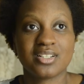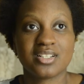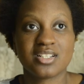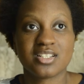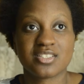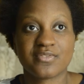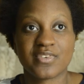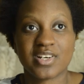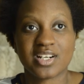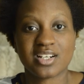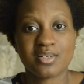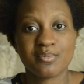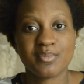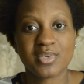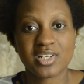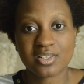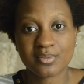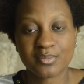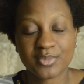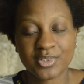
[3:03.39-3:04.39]
It's very
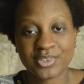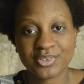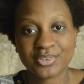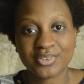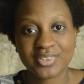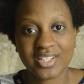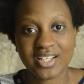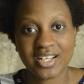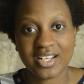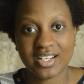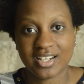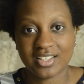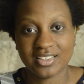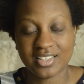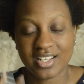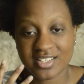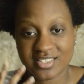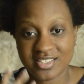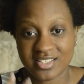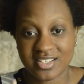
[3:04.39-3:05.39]
minimal, and I
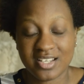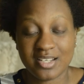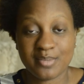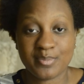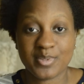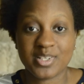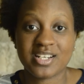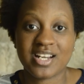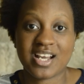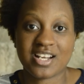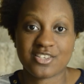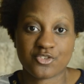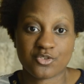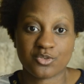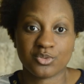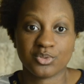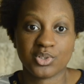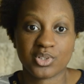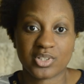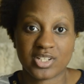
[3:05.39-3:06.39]
like to keep it
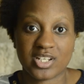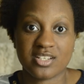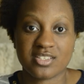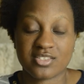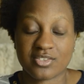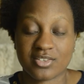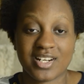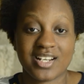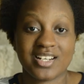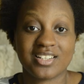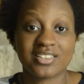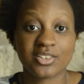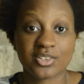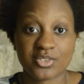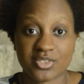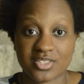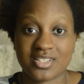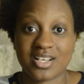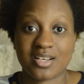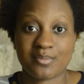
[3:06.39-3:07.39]
natural looking so that it
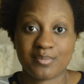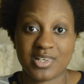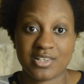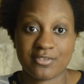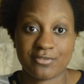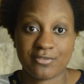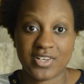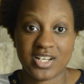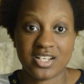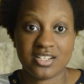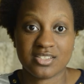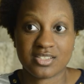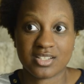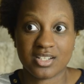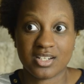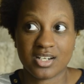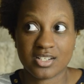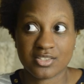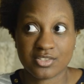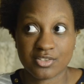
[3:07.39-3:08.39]
looks like my face
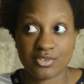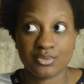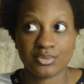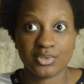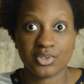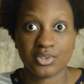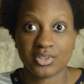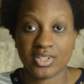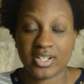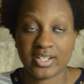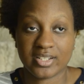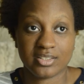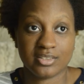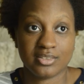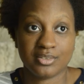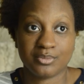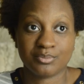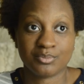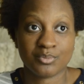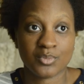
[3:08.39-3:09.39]
and I don't look like
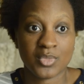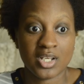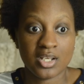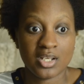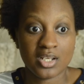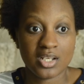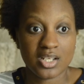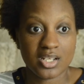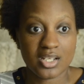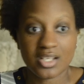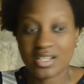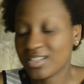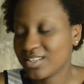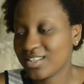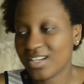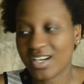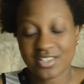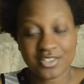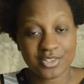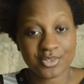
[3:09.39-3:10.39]

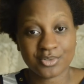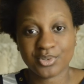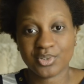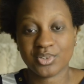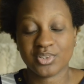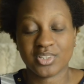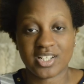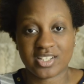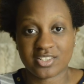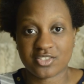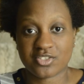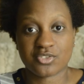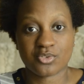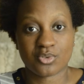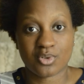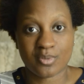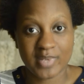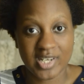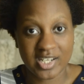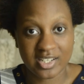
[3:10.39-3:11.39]
a
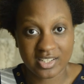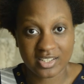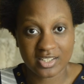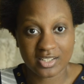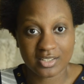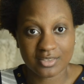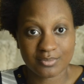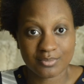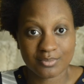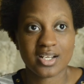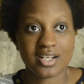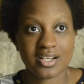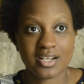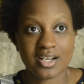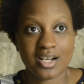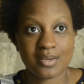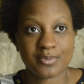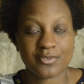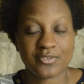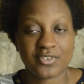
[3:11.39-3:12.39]
store mannequin.
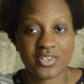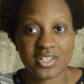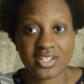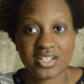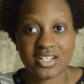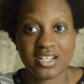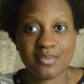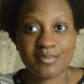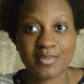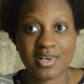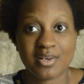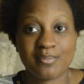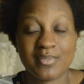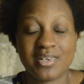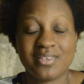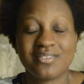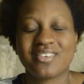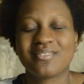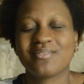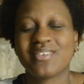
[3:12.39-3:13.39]
I prefer to keep
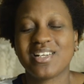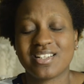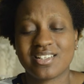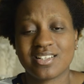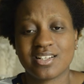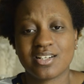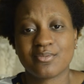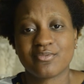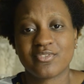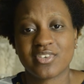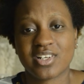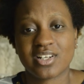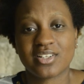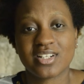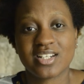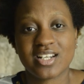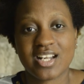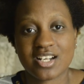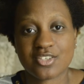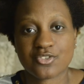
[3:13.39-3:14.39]
my makeup
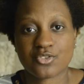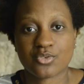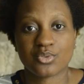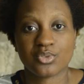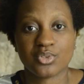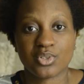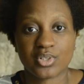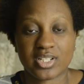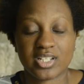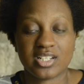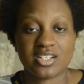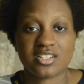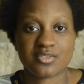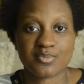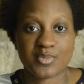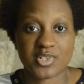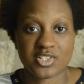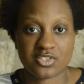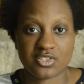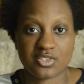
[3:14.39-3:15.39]
very natural looking as
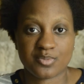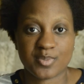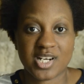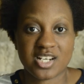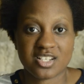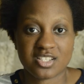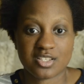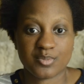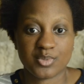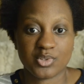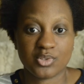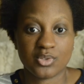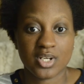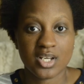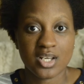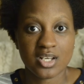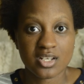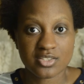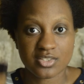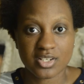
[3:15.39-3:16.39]
much as possible.
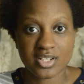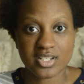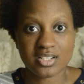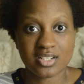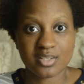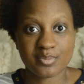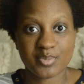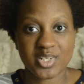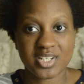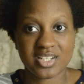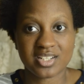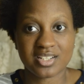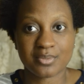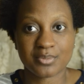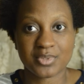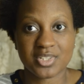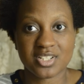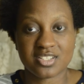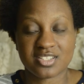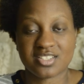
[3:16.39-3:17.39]
So I end up picking
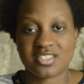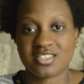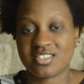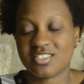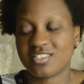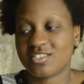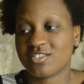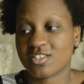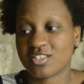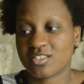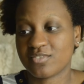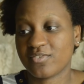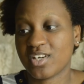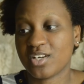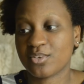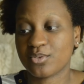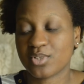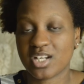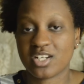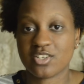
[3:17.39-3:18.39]
up this since it's just
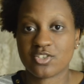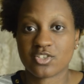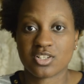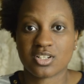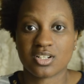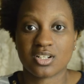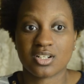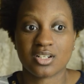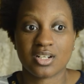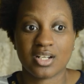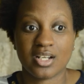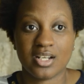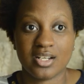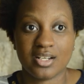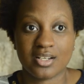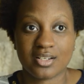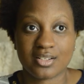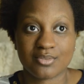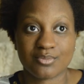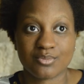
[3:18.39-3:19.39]
foundation
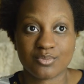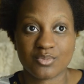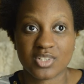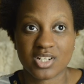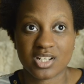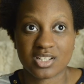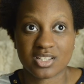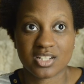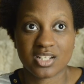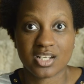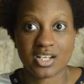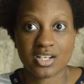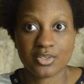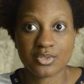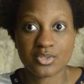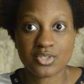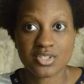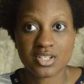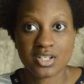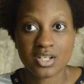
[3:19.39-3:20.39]
and nothing
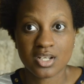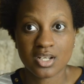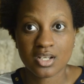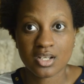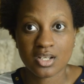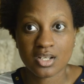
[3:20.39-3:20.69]
else.